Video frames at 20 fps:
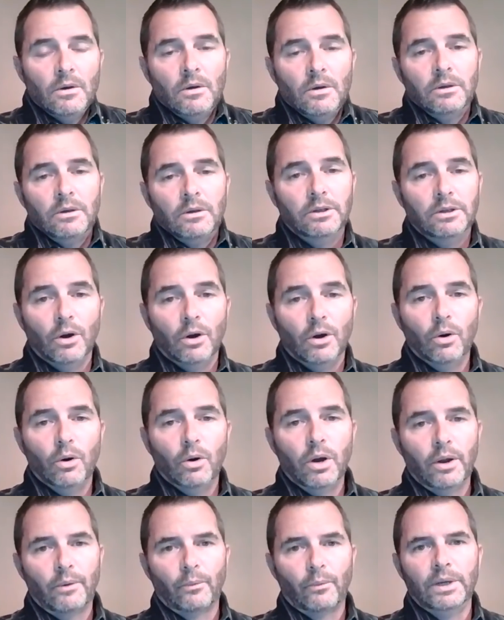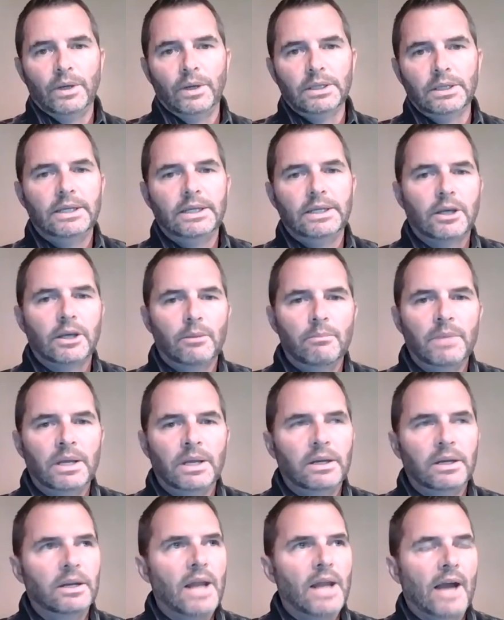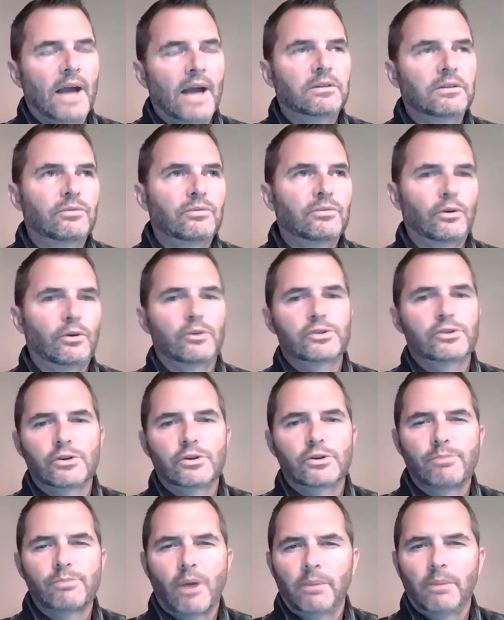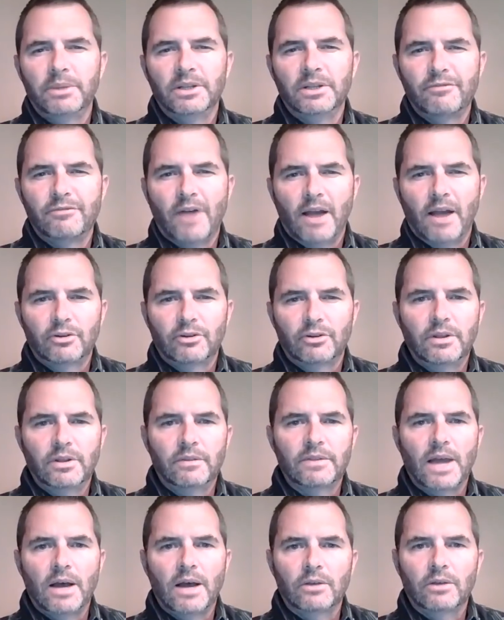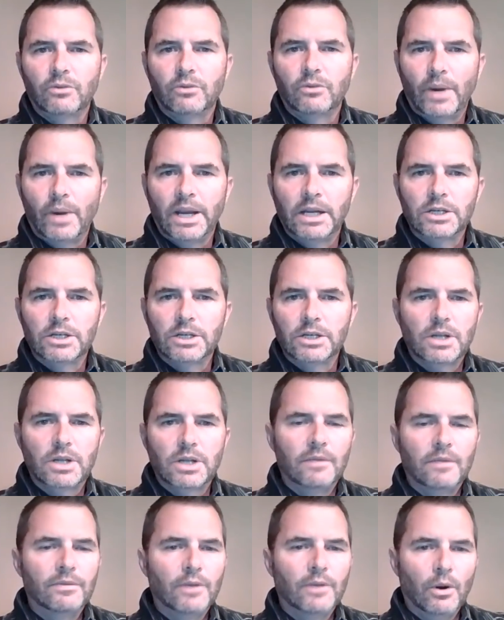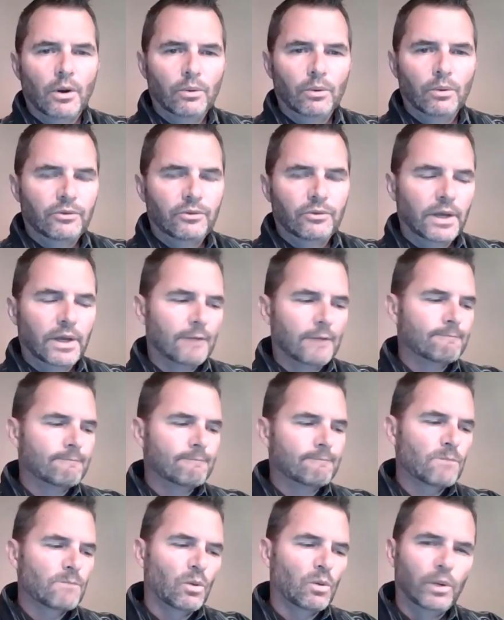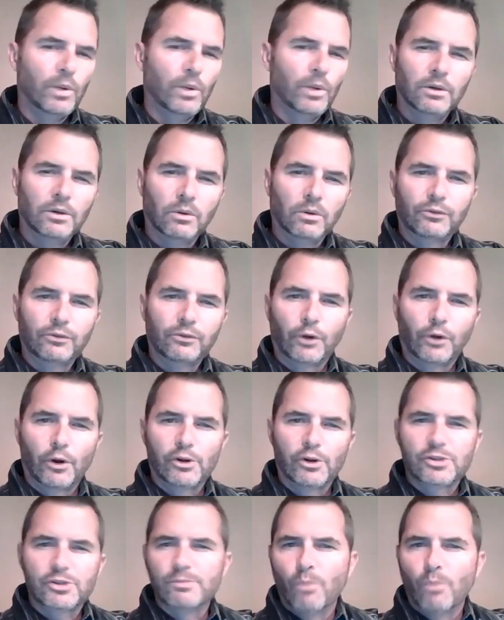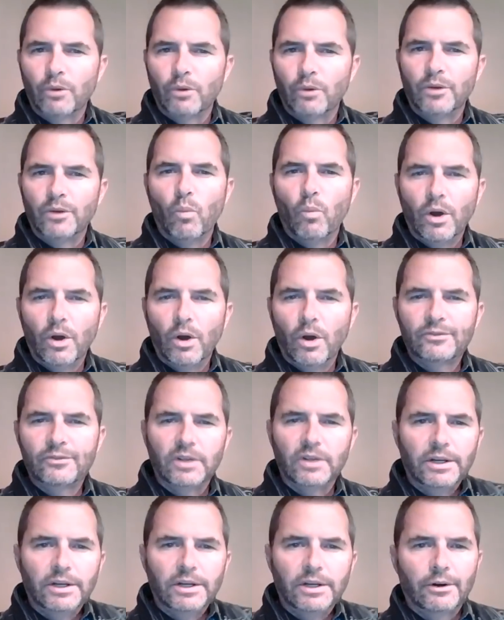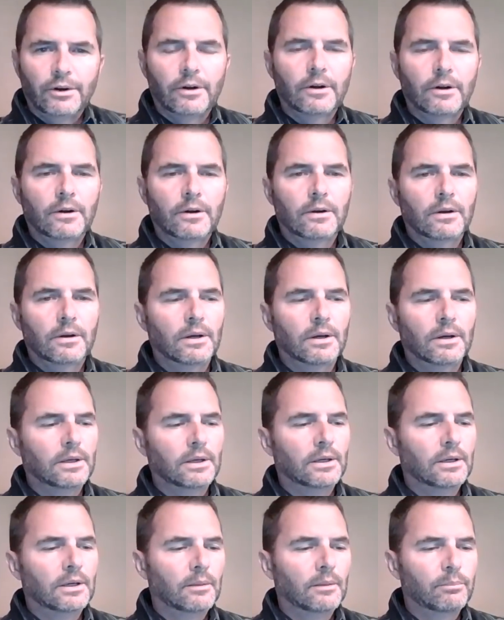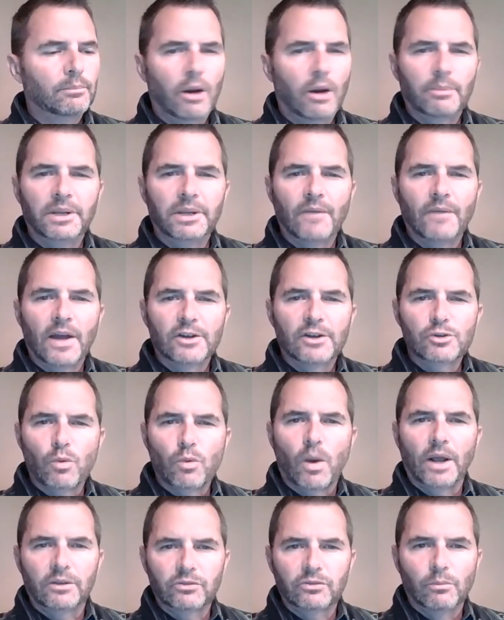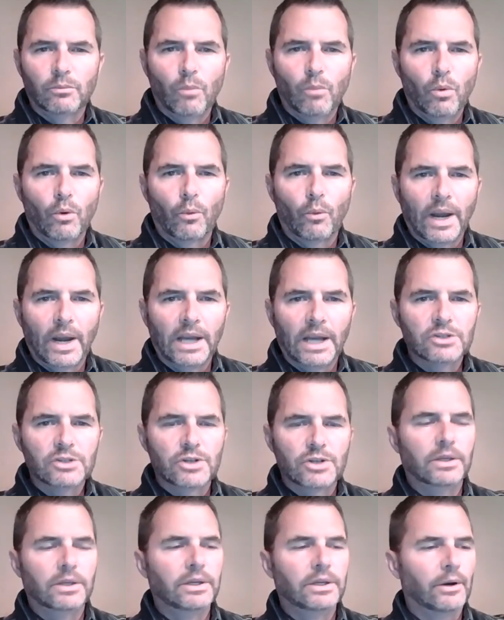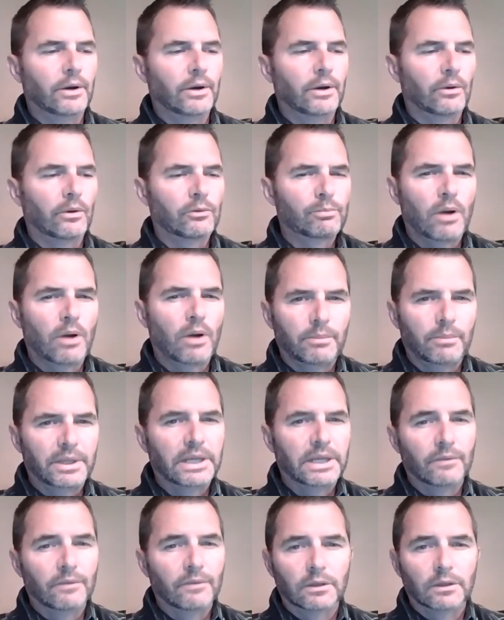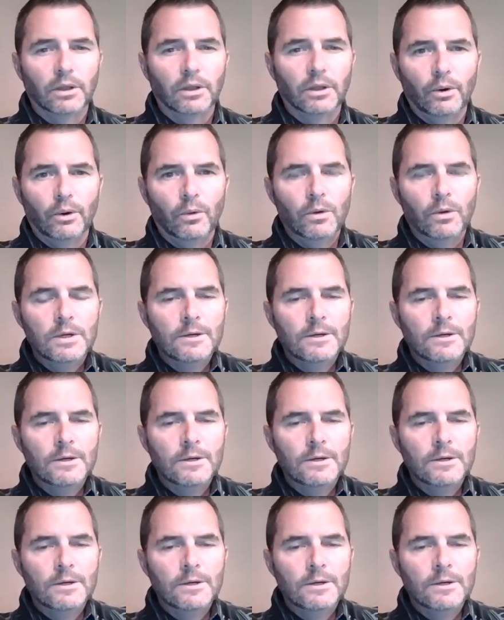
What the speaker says: you know, really committed active searchers, probably in the 5,000 or 10,000 range, and those that will search more than once a year probably in that twice or more range a year is probably in the low,